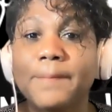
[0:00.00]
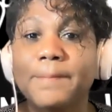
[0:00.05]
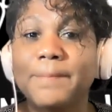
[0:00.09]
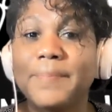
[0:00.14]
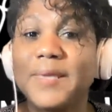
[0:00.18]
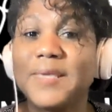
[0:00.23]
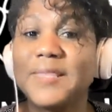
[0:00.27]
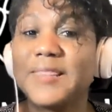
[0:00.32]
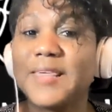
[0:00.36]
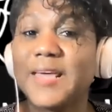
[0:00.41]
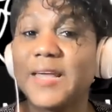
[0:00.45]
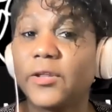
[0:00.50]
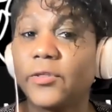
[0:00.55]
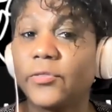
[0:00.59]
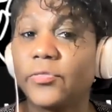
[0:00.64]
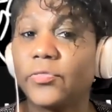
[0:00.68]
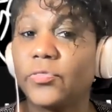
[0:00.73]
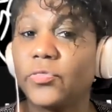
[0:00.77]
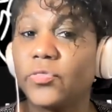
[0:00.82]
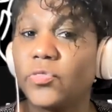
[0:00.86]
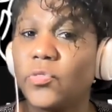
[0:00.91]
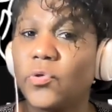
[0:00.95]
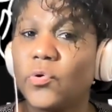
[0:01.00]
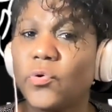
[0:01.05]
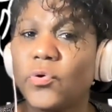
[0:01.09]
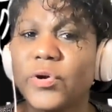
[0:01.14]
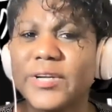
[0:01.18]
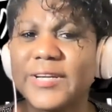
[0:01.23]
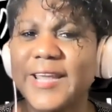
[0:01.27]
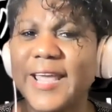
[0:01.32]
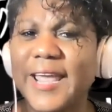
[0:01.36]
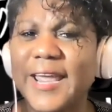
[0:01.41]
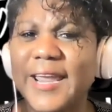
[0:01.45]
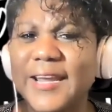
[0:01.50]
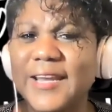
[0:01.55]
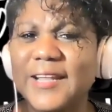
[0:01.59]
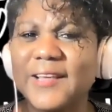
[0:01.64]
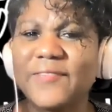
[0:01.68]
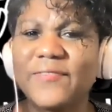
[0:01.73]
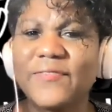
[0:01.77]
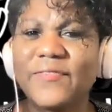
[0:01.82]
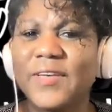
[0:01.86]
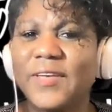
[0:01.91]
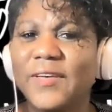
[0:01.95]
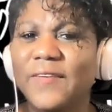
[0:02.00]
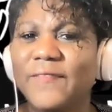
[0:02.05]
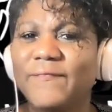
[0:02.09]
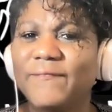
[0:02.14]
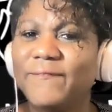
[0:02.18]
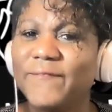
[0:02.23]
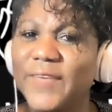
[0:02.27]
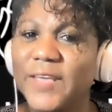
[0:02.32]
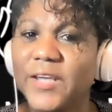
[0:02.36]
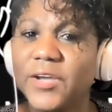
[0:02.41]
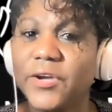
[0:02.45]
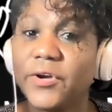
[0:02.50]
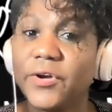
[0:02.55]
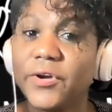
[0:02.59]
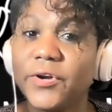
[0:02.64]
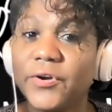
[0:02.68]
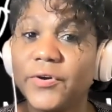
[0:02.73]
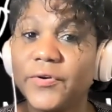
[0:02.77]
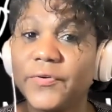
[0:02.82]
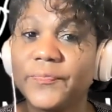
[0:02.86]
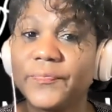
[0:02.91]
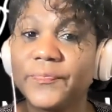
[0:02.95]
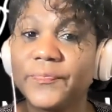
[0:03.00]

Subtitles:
be that authoritative figure